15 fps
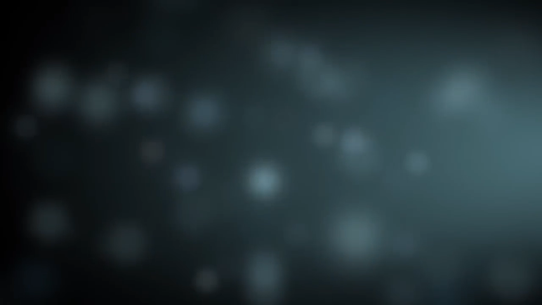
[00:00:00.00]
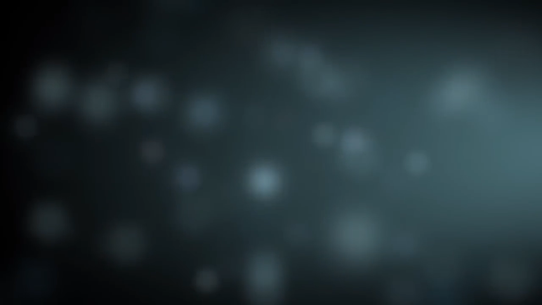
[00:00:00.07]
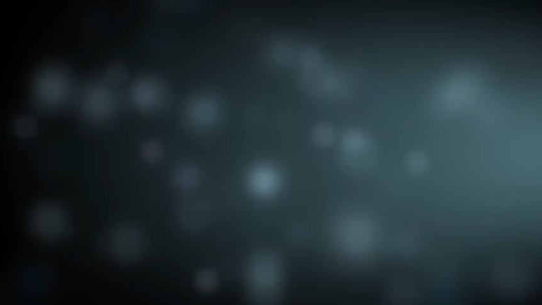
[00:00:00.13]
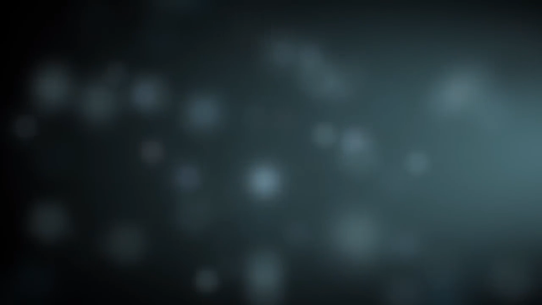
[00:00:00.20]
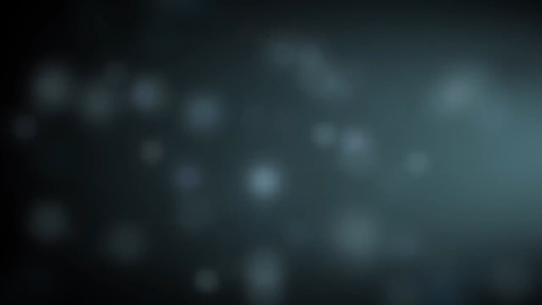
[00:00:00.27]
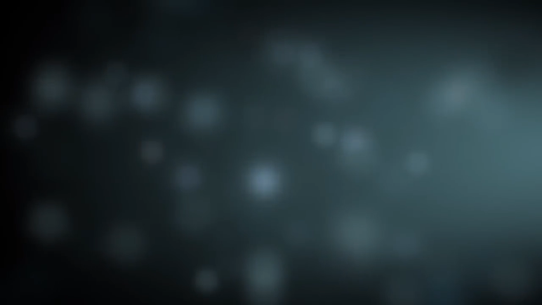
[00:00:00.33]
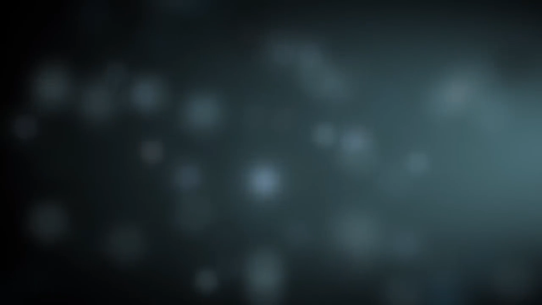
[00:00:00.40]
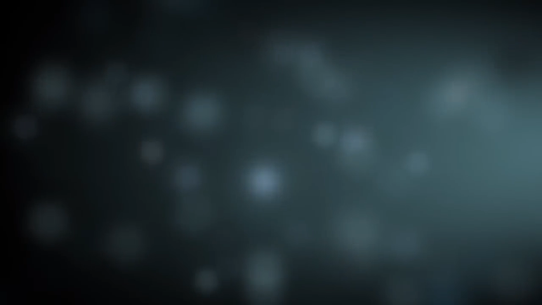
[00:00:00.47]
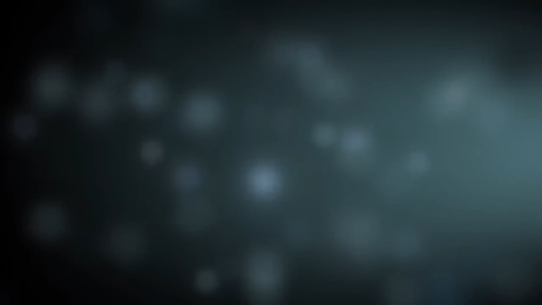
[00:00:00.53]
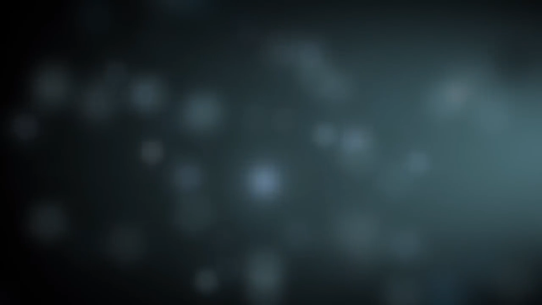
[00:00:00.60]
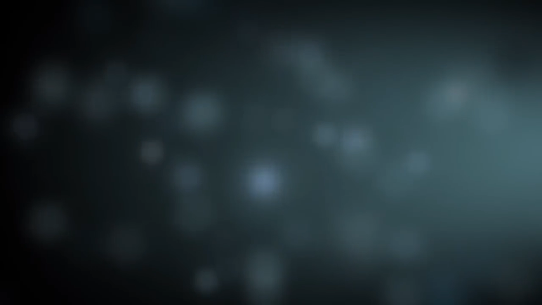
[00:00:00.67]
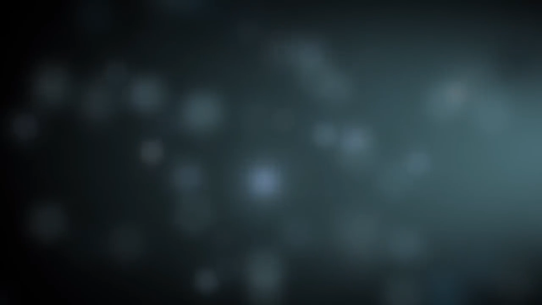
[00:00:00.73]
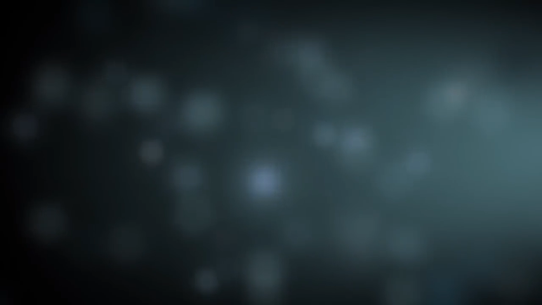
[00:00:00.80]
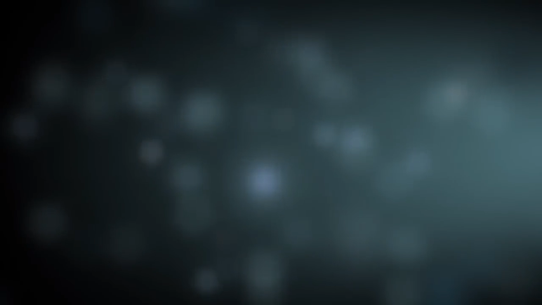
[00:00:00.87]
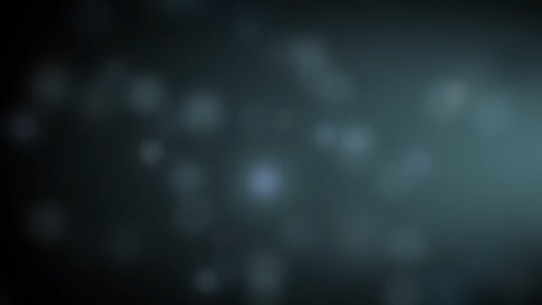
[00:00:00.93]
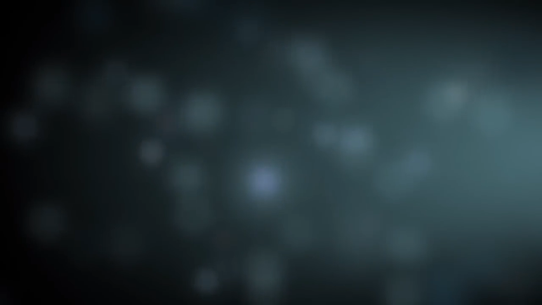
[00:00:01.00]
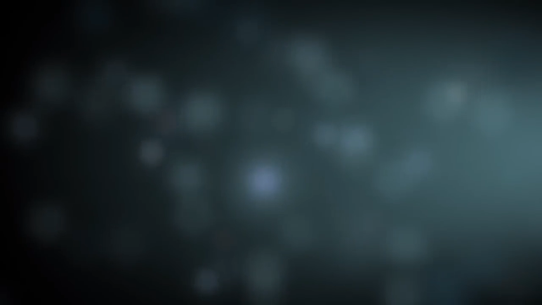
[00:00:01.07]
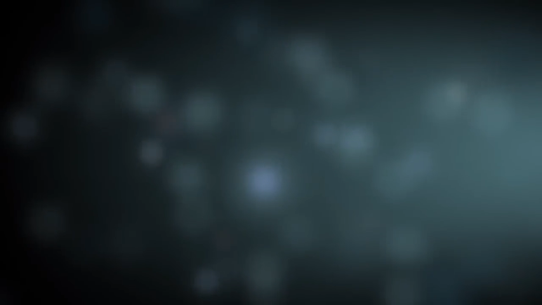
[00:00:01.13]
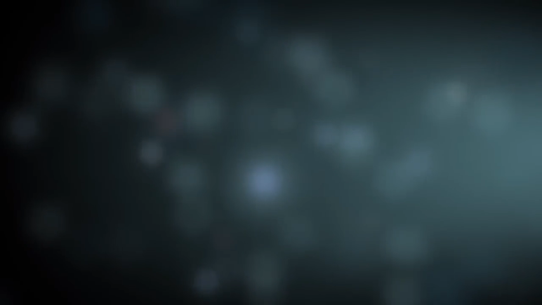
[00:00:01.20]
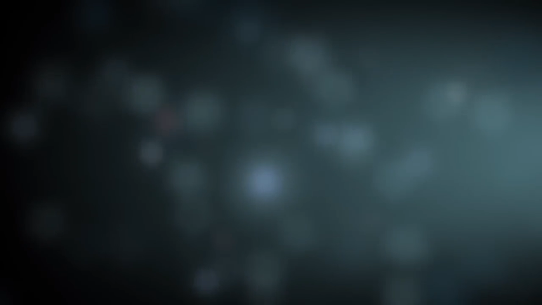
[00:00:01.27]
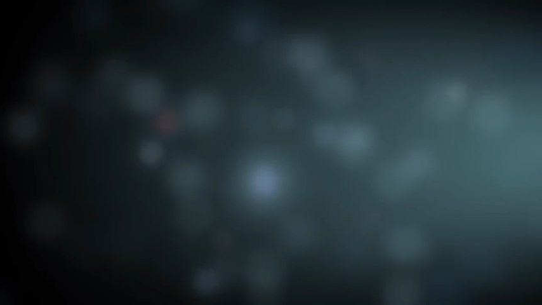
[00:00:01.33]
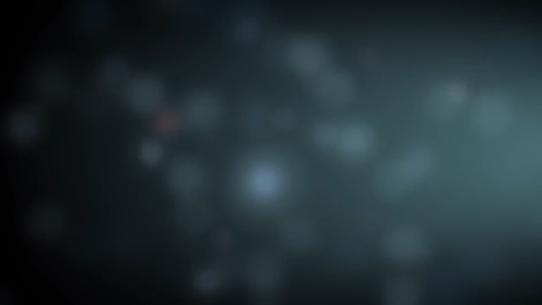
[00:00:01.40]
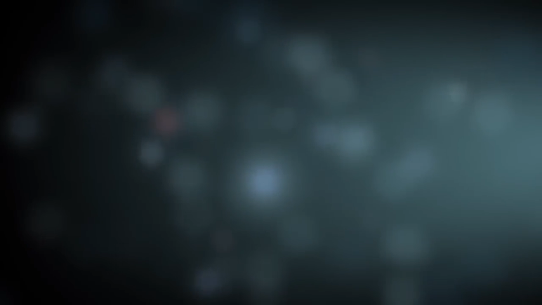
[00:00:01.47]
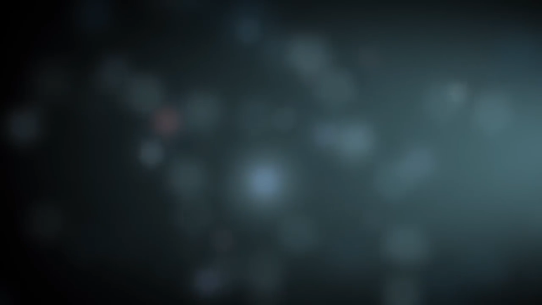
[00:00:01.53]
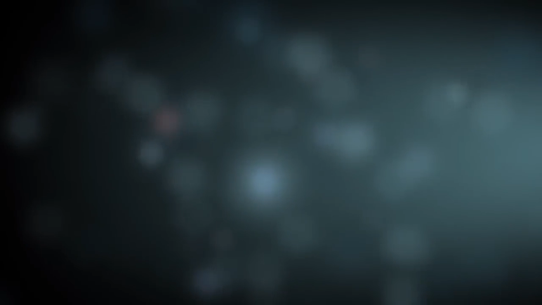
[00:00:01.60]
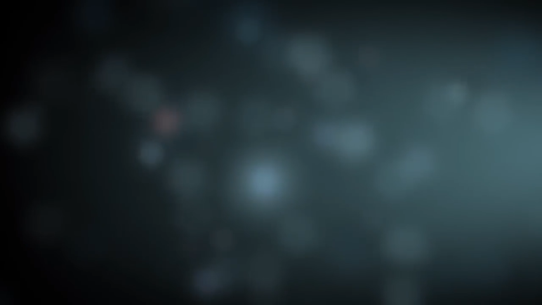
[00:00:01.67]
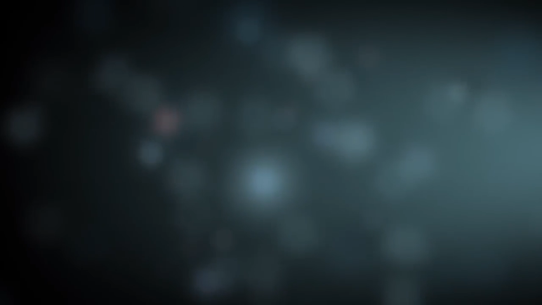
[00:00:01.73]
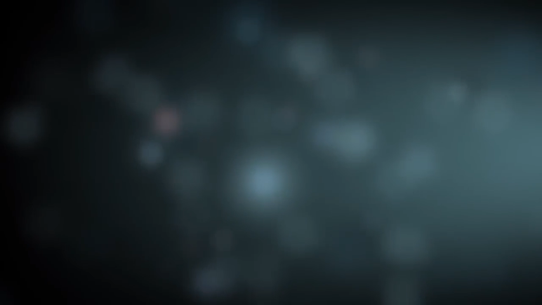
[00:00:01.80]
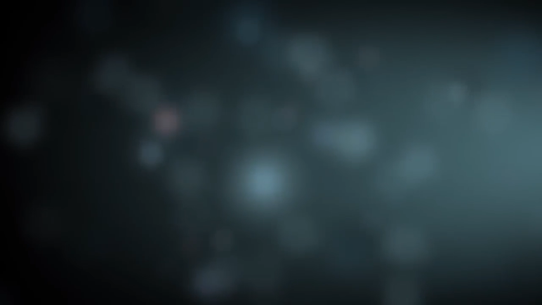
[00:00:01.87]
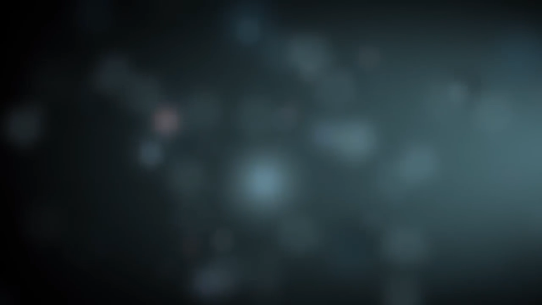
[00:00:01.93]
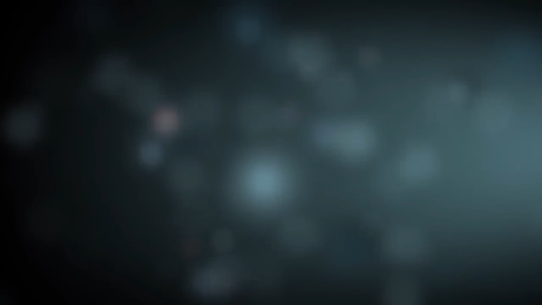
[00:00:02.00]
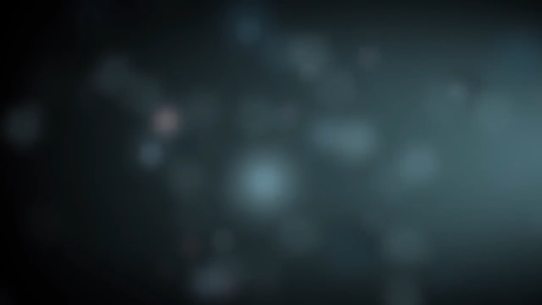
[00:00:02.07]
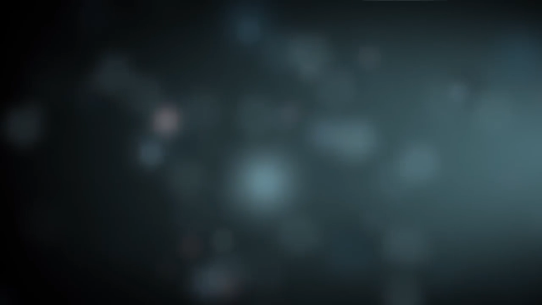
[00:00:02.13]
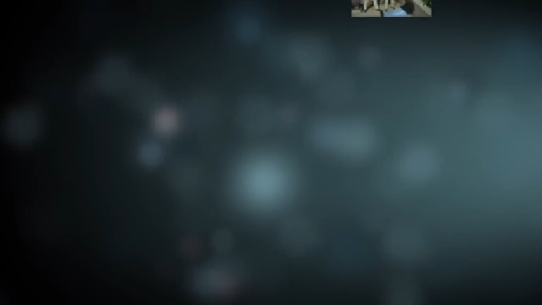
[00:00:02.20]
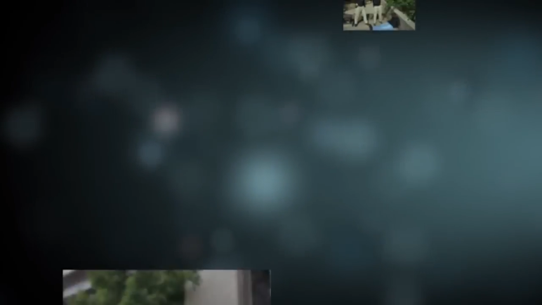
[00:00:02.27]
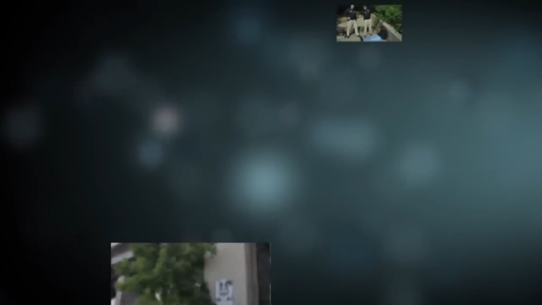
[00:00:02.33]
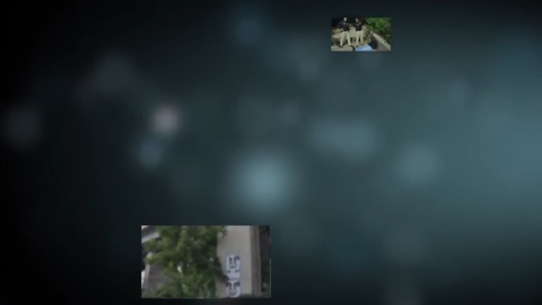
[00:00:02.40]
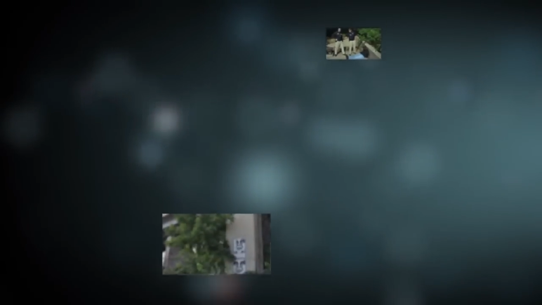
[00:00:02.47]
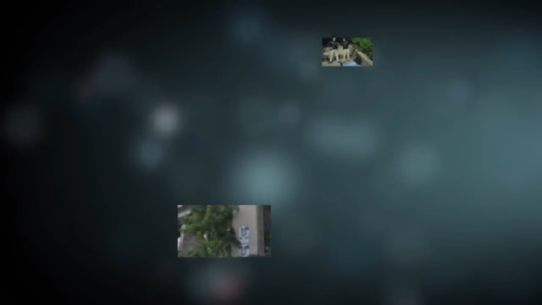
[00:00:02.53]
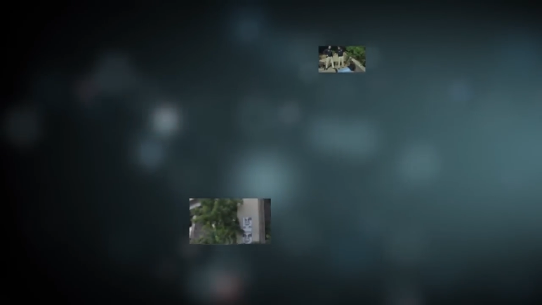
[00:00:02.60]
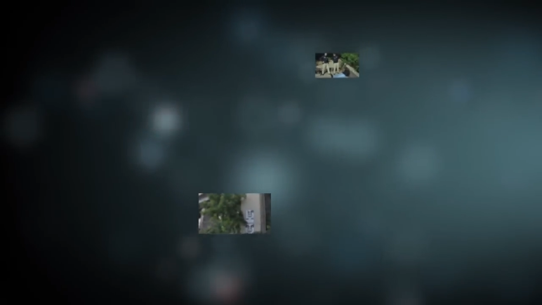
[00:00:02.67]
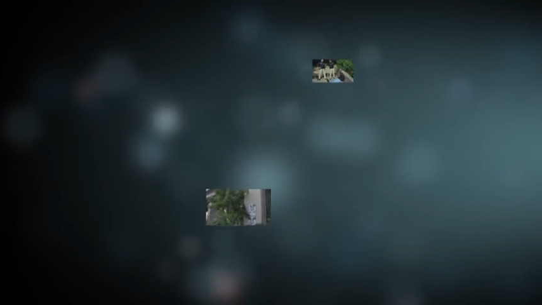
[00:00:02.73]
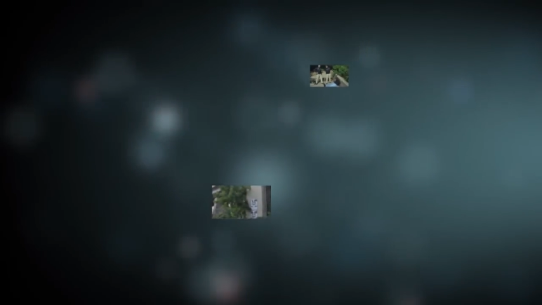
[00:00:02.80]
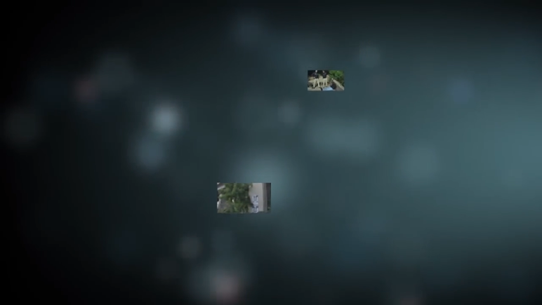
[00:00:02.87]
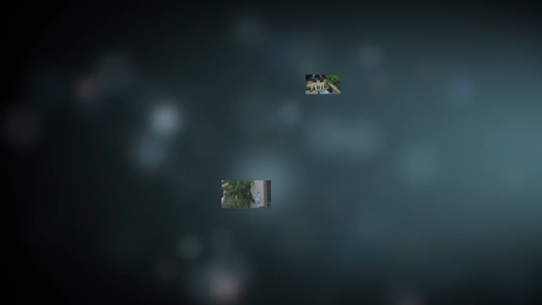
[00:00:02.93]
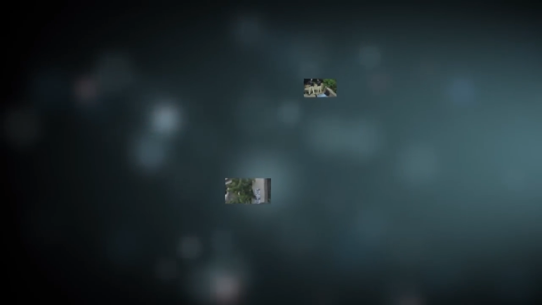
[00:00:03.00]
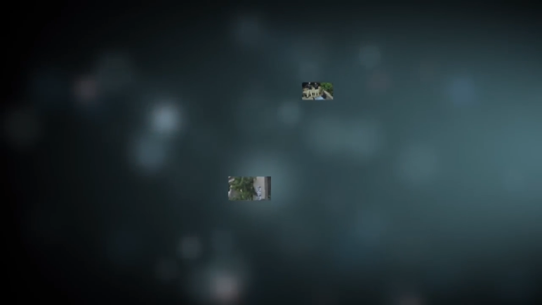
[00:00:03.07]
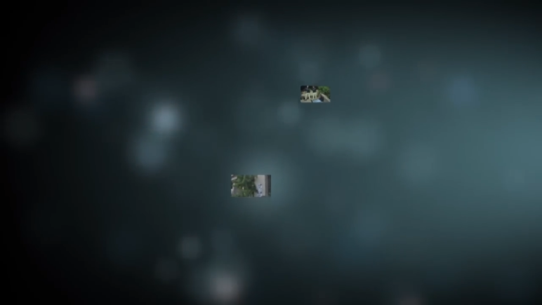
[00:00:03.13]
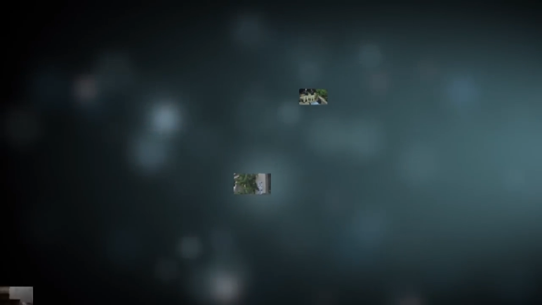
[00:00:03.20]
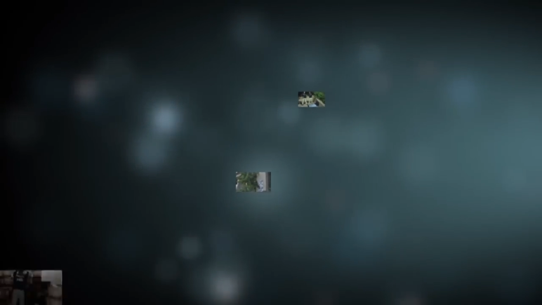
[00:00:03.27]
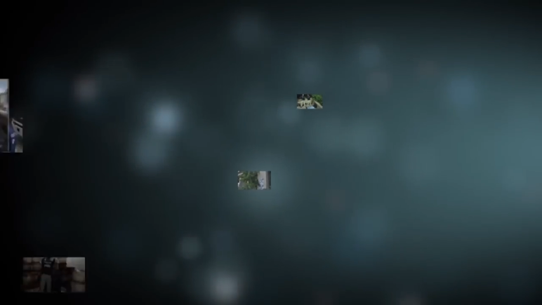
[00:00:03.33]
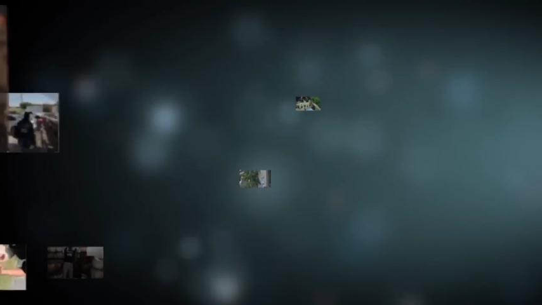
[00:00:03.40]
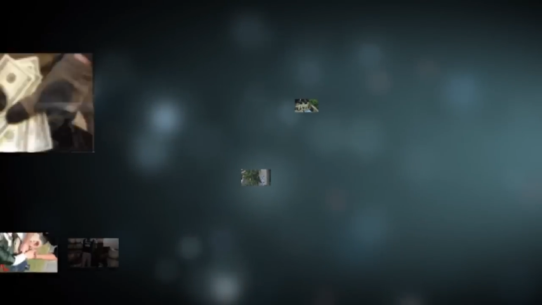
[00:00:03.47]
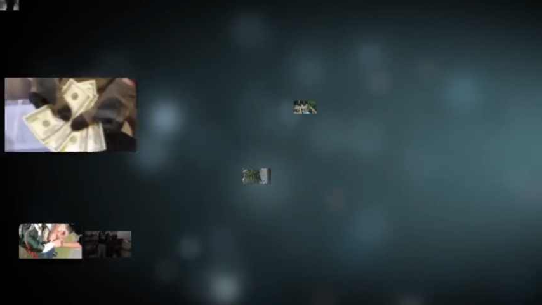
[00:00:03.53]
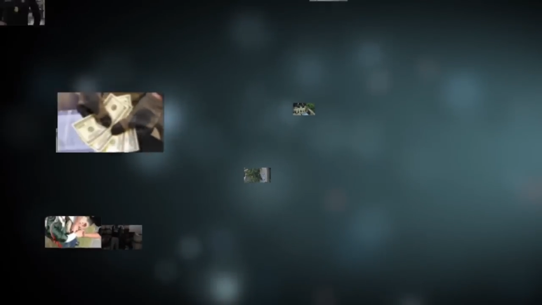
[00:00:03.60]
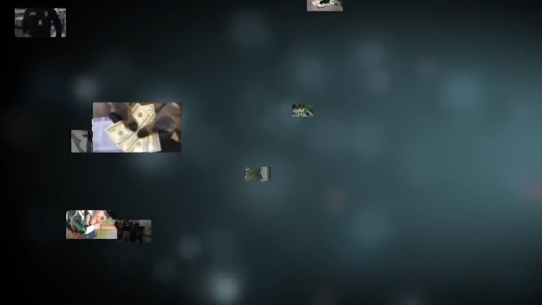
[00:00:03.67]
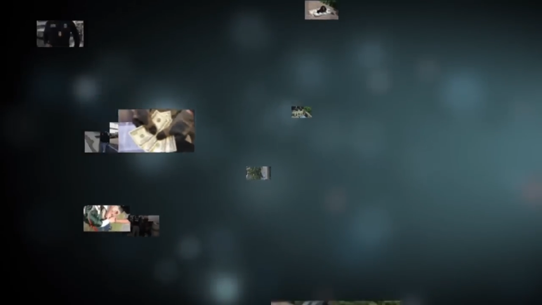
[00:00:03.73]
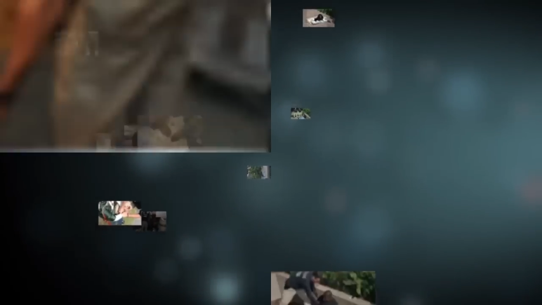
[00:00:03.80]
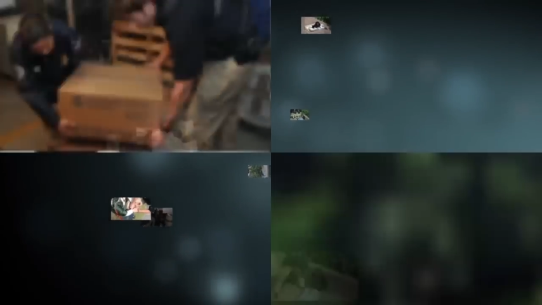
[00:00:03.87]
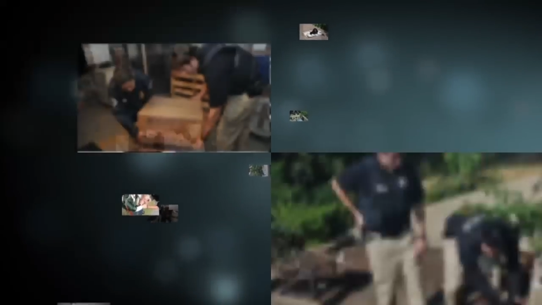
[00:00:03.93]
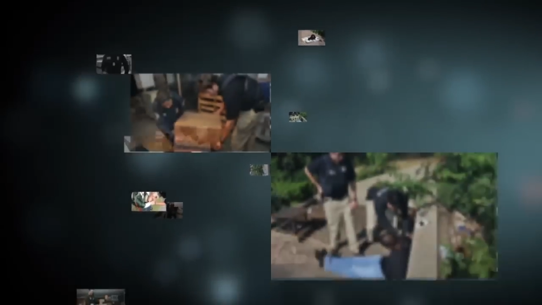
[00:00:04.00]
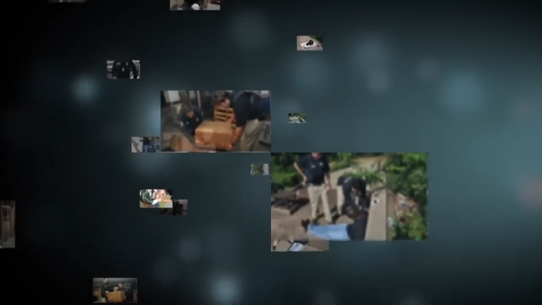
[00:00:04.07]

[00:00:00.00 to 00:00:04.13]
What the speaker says: [unreadable: no face in view]